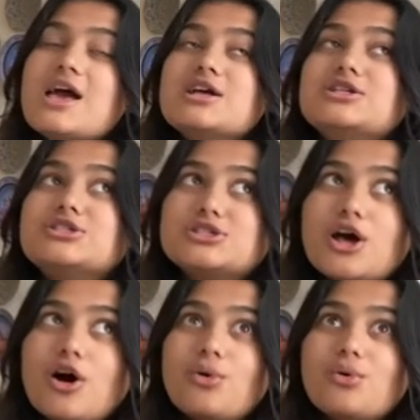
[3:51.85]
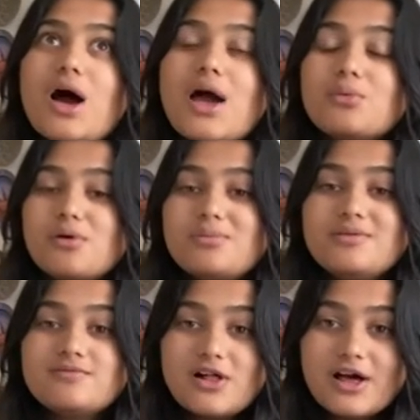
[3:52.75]
So I will be
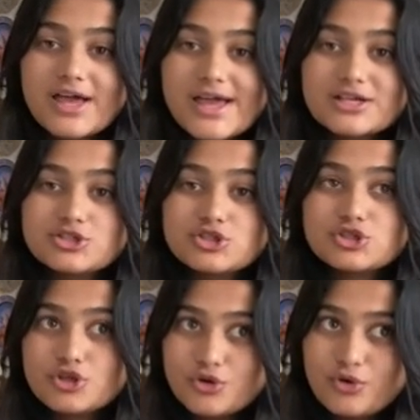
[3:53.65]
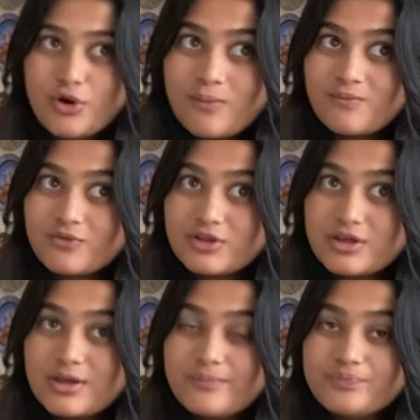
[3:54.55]
vlogging soon, hopefully.